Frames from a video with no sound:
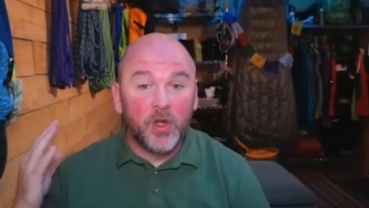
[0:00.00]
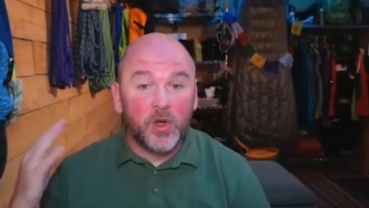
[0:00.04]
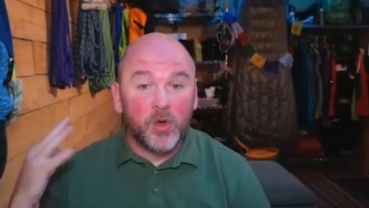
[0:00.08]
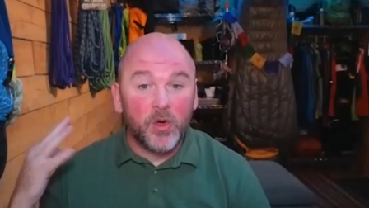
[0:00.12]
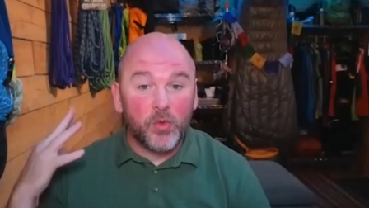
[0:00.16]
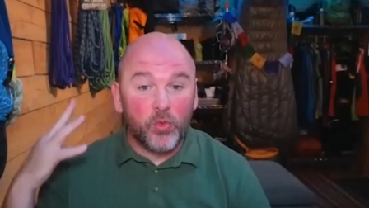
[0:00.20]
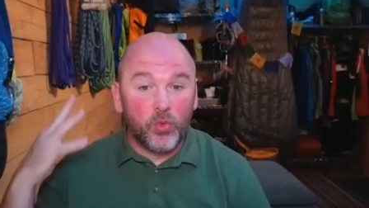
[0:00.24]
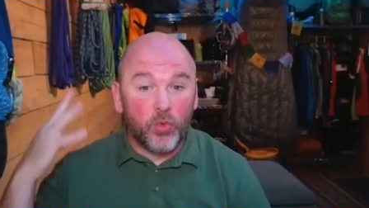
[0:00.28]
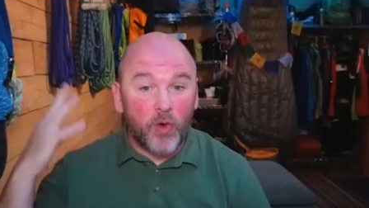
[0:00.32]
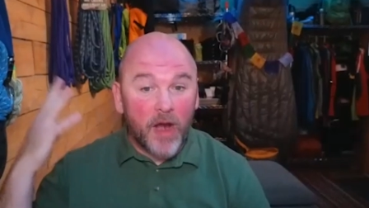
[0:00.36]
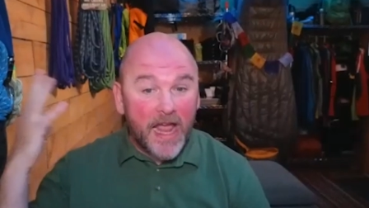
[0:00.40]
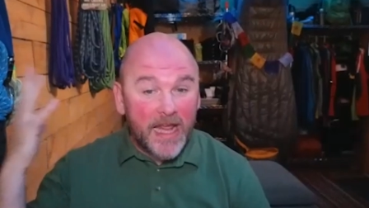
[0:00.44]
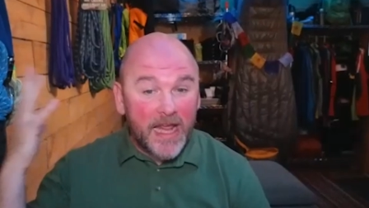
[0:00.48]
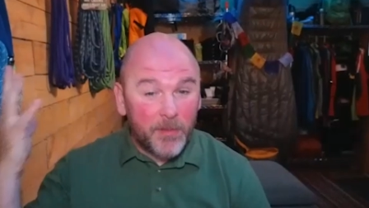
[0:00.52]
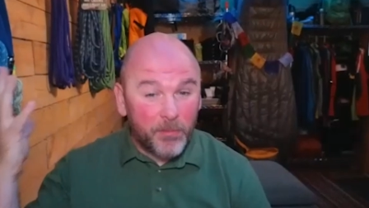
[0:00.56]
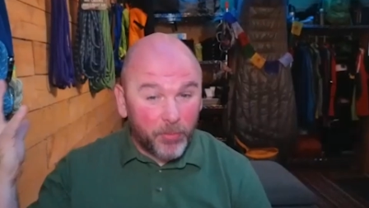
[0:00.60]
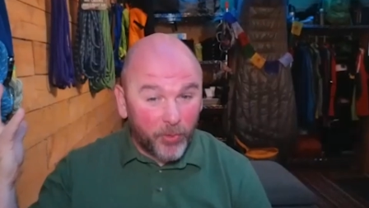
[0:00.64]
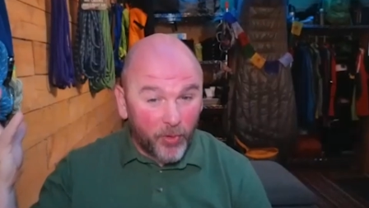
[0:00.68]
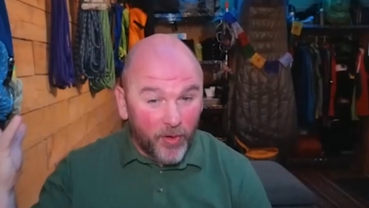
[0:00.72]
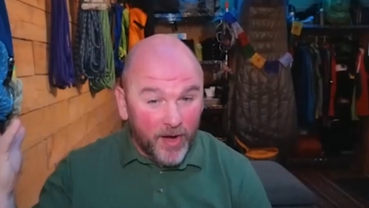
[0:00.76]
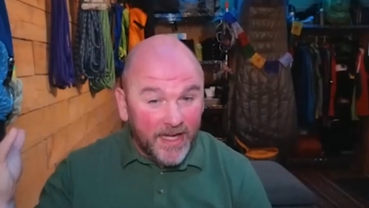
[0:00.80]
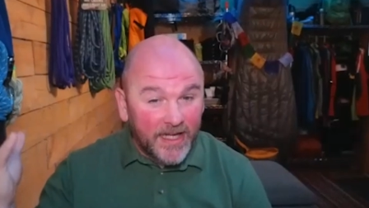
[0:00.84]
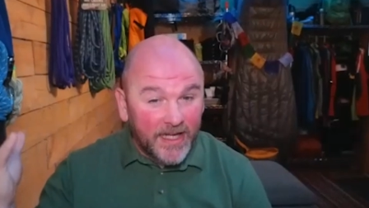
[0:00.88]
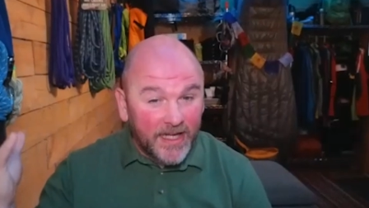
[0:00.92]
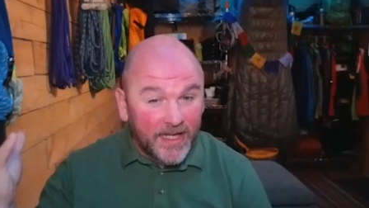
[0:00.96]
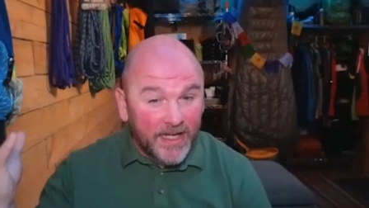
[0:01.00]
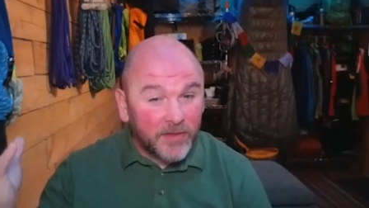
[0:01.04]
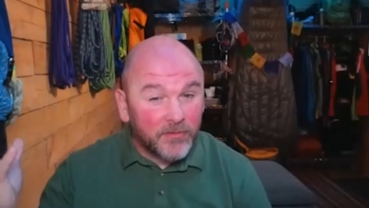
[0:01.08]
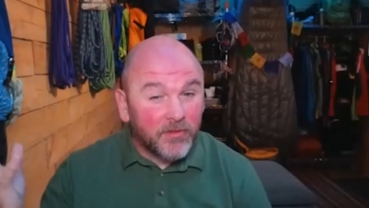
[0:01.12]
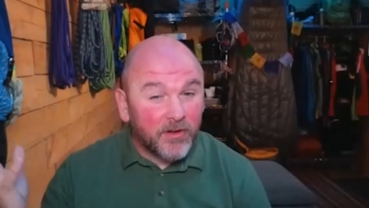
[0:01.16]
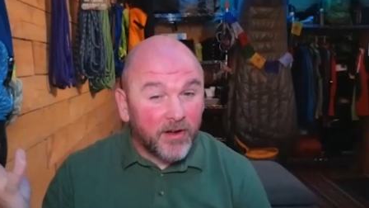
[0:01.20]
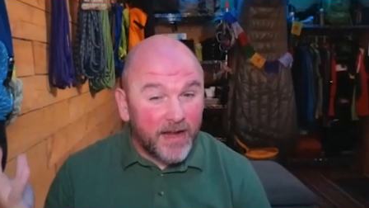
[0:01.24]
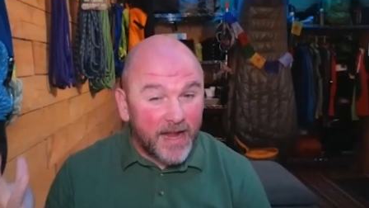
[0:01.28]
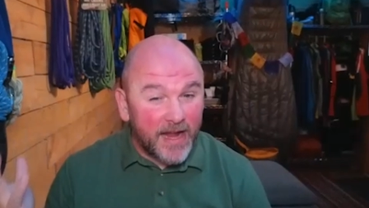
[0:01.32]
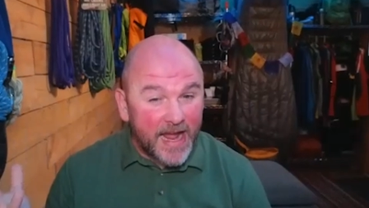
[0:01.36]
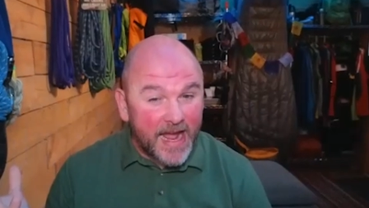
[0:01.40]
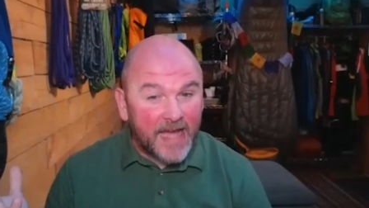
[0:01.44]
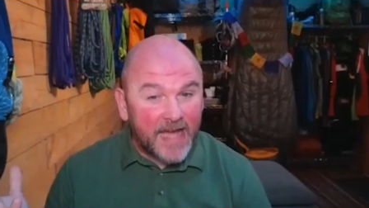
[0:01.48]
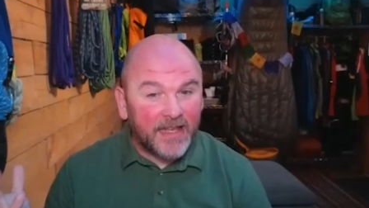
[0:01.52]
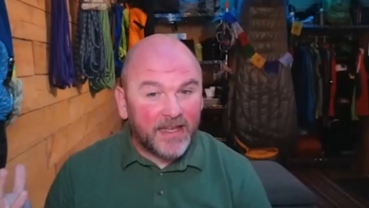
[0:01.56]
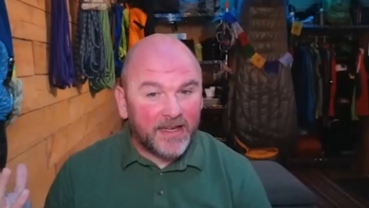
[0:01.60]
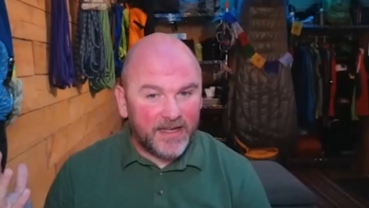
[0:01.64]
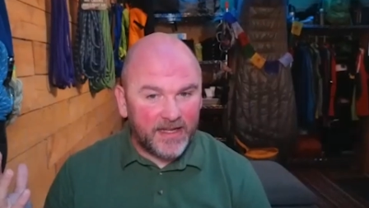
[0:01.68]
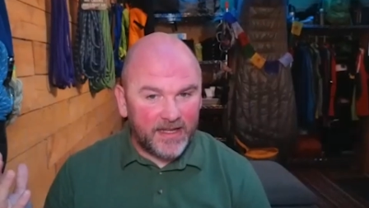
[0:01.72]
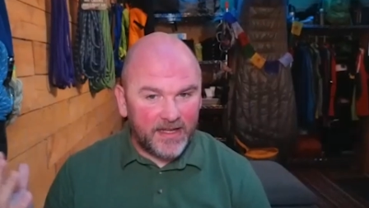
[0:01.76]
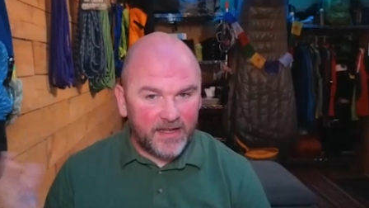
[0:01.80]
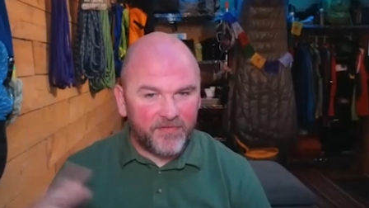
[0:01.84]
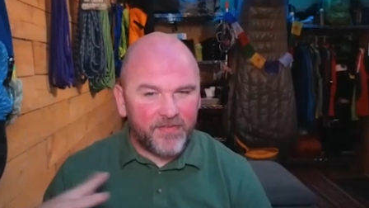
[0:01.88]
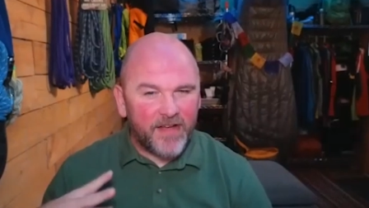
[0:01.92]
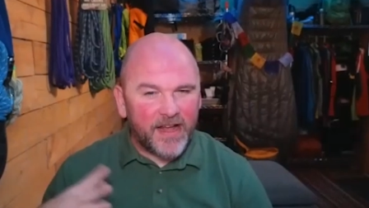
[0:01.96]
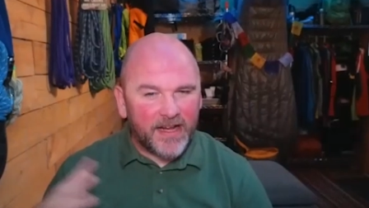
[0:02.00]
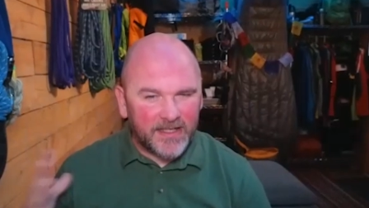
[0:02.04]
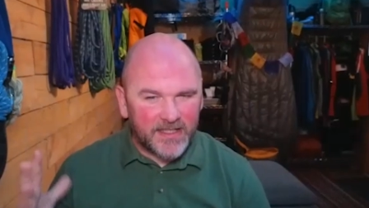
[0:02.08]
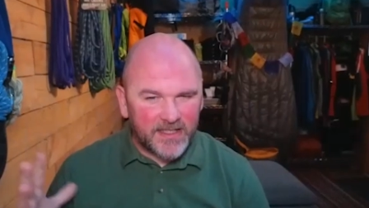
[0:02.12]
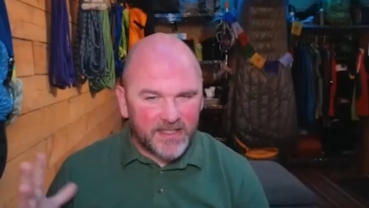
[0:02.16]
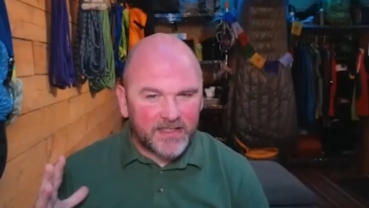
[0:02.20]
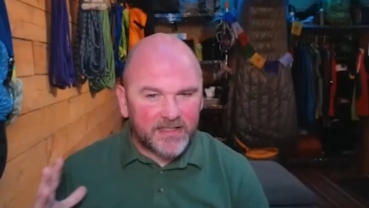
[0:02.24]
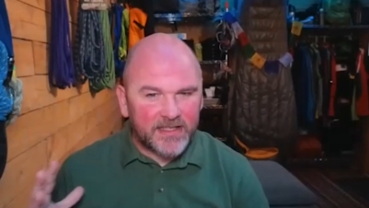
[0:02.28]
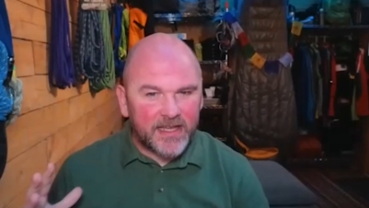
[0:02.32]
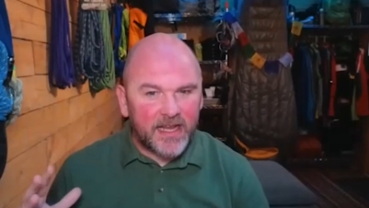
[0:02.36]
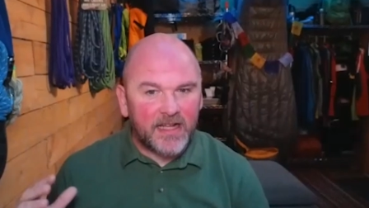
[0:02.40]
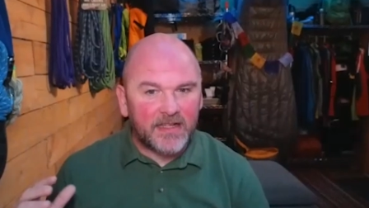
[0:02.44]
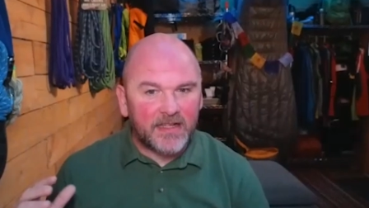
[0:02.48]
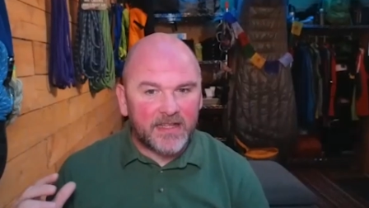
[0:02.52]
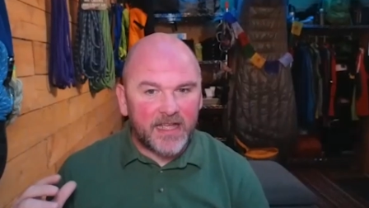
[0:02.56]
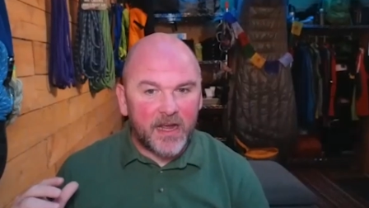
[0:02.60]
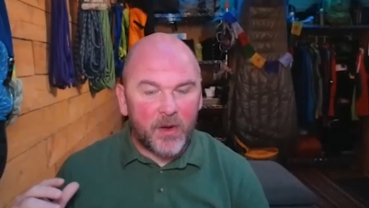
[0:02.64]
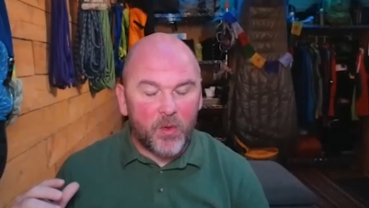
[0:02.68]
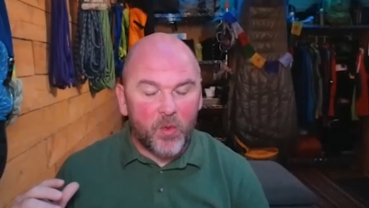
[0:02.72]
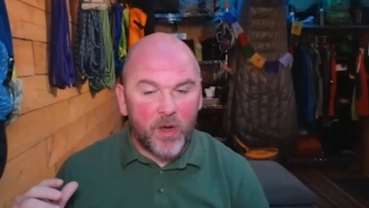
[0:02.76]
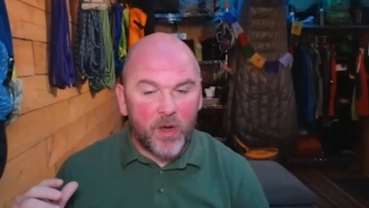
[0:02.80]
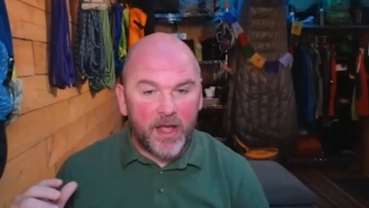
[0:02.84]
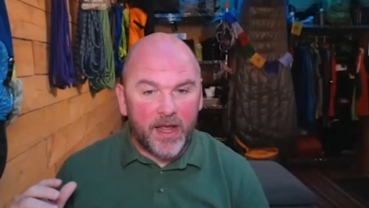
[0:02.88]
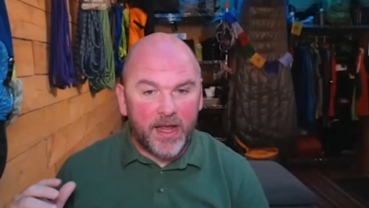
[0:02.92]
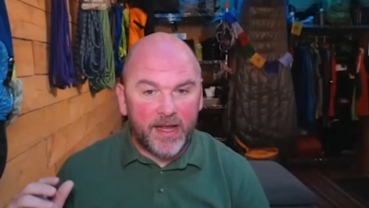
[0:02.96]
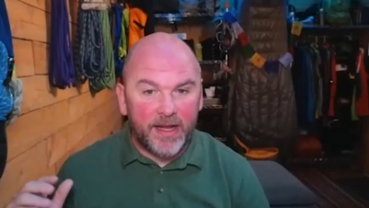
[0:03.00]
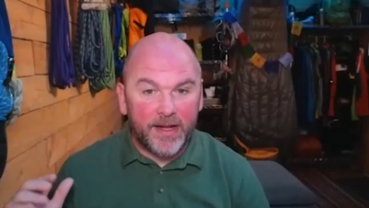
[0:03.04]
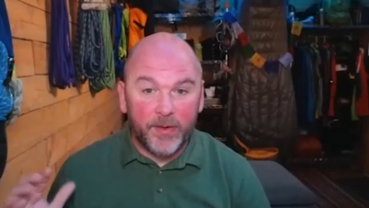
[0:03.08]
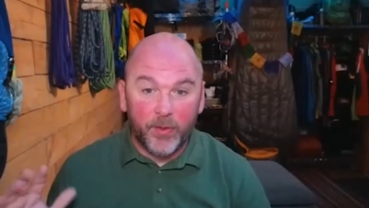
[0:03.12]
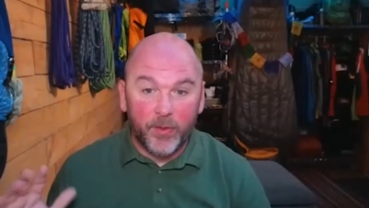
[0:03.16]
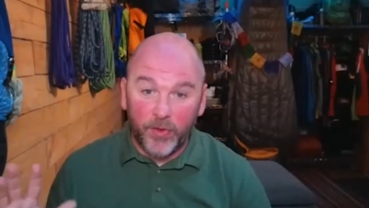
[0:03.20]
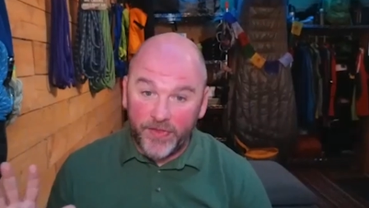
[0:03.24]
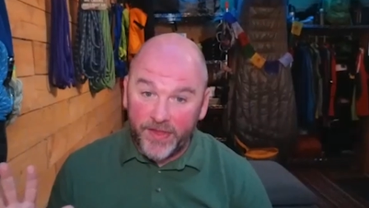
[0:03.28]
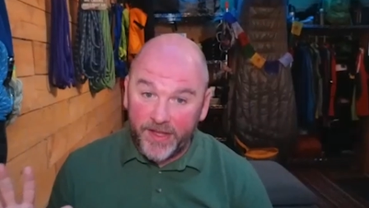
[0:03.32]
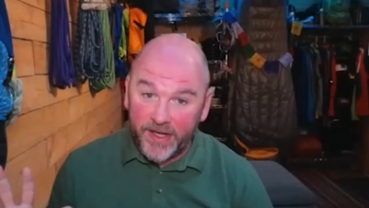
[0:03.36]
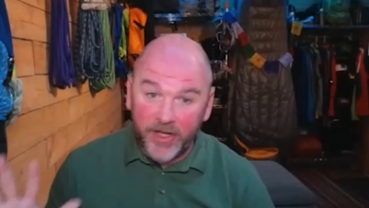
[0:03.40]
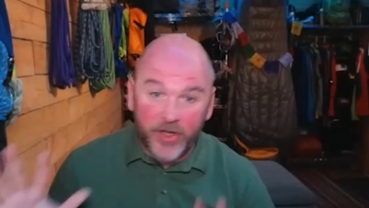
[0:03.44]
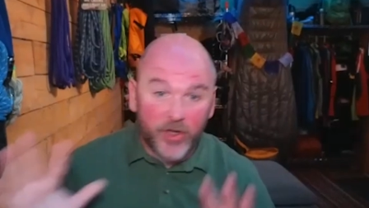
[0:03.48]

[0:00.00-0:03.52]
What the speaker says: right brain reality, if I can just say it that way, well, then it'll